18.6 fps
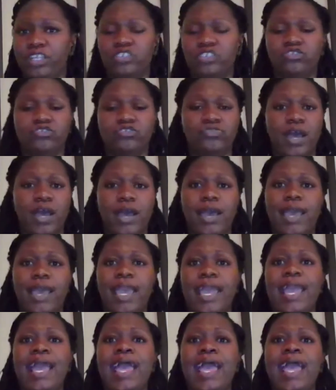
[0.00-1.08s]
dry
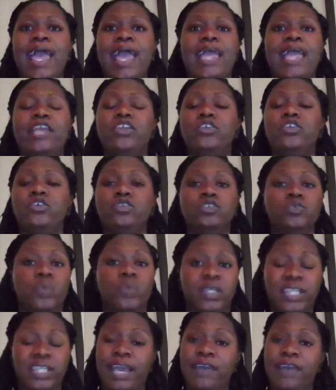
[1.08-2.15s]
and use
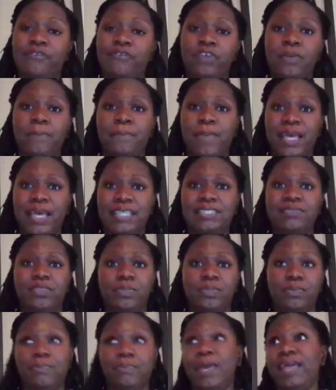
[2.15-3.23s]
whatever
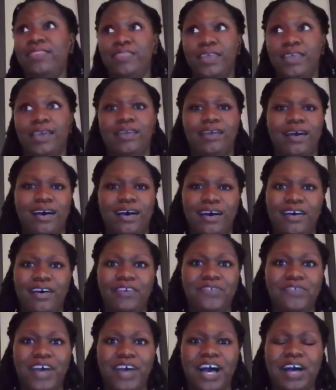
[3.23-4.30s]
method of
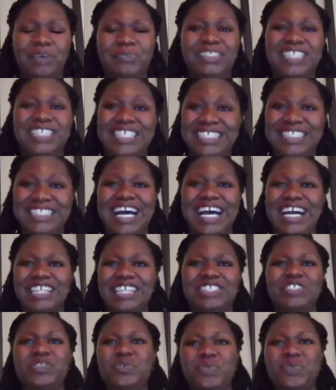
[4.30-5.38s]
detox
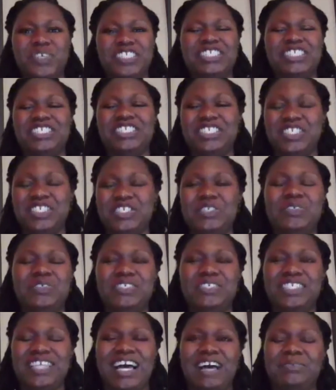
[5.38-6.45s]
you wish to use.
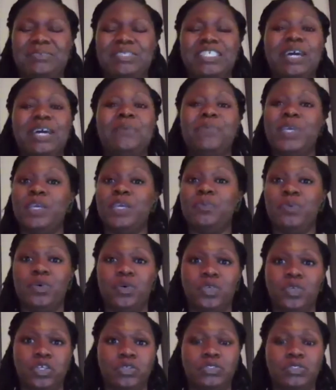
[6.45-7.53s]
Some people
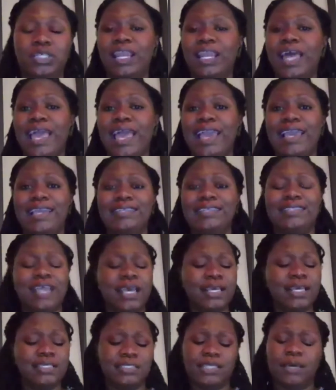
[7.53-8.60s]
use clays,
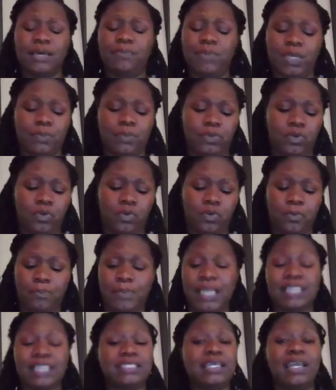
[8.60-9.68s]
some people
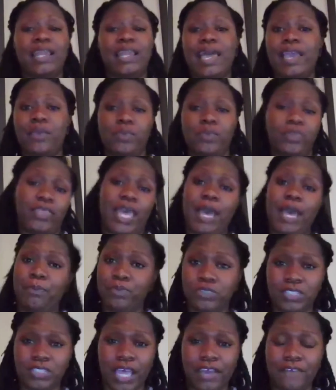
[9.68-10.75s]
mix clay with apple
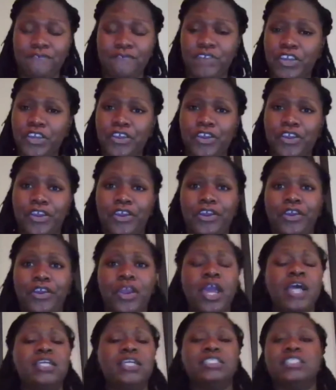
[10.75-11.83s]
cider vinegar,
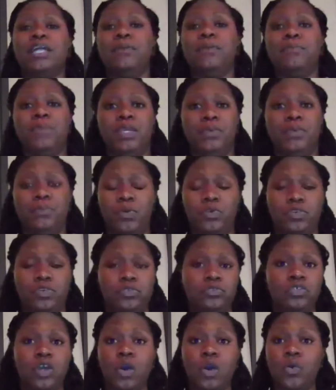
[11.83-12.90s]
some people use
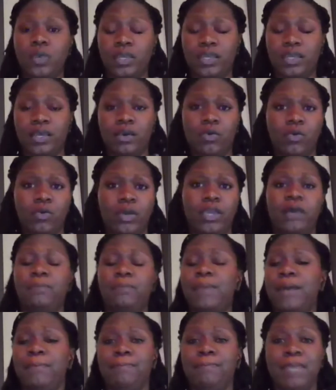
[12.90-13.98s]
coconut oil.
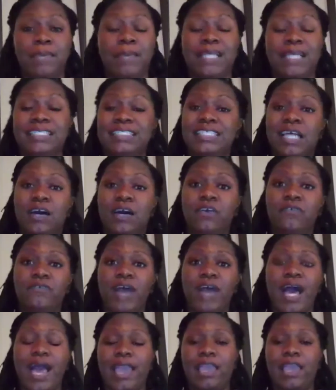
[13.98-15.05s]
Myself,
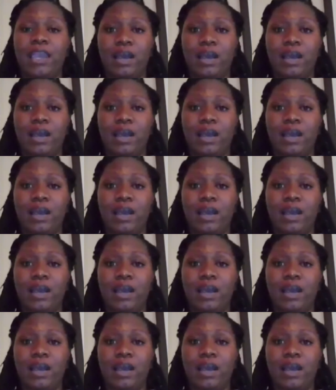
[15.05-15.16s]
I